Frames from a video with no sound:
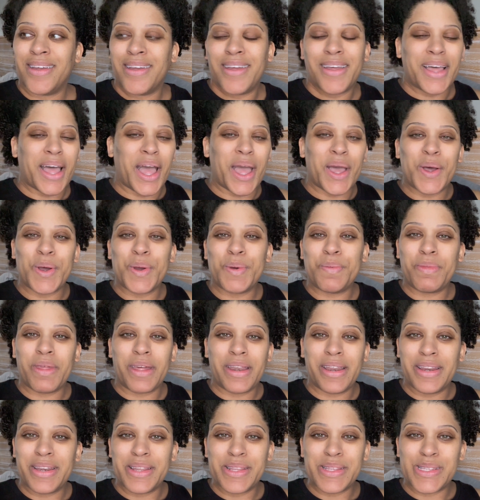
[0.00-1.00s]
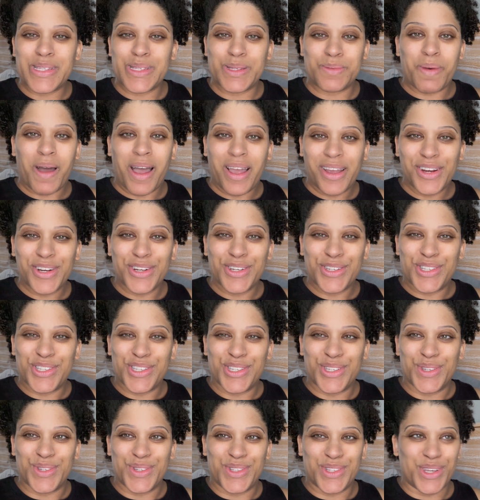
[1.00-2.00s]
I hope that it inspires
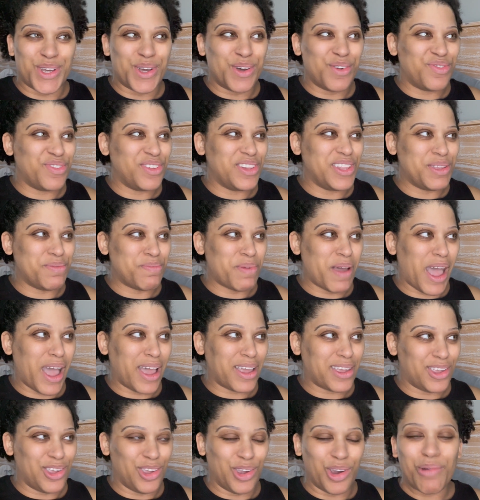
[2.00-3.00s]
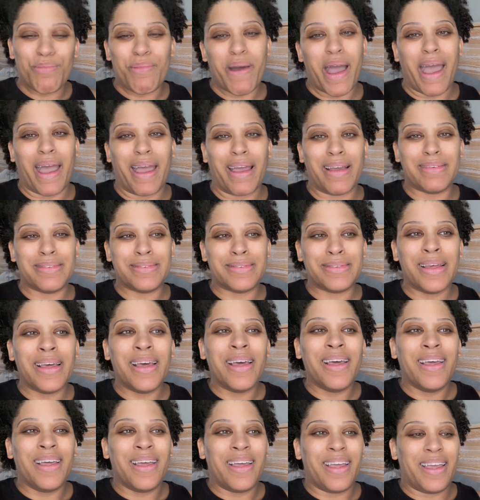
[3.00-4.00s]
you to hopefully pack your bags
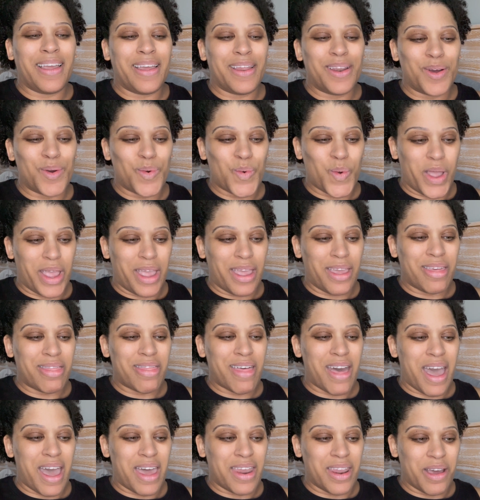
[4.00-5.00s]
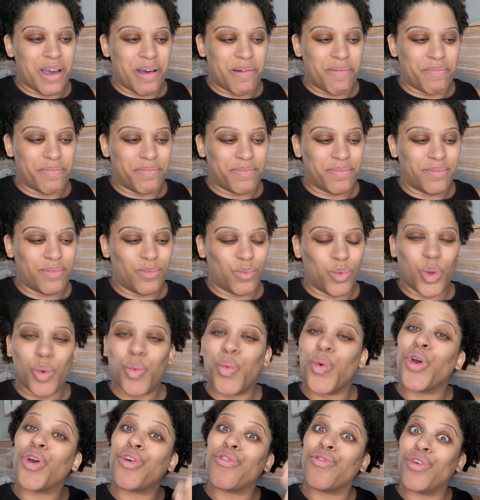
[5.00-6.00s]
in a way that will
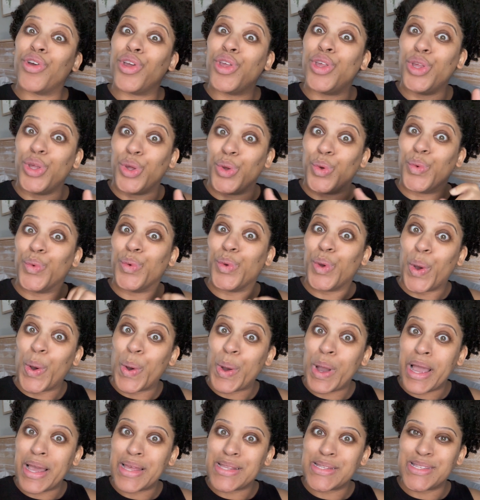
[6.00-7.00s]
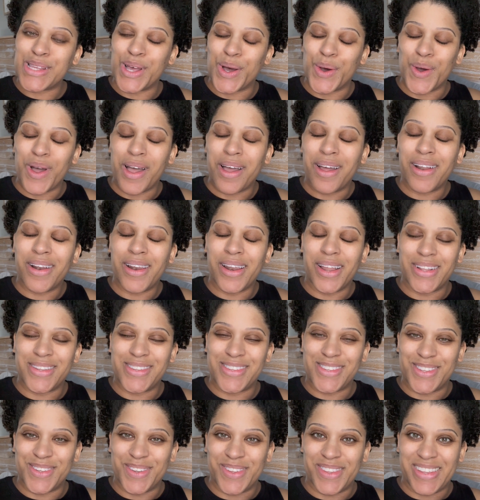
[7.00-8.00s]
work for you. Okay, so let's
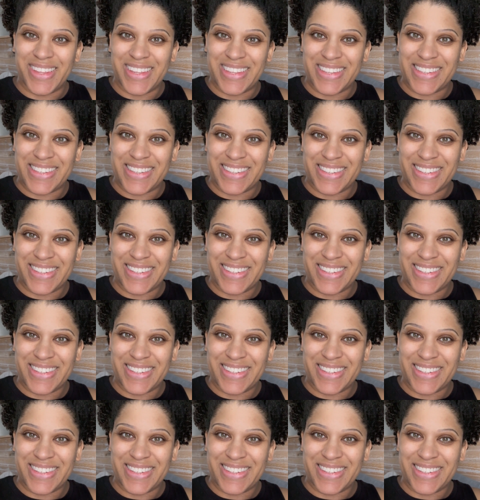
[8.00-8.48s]
do this.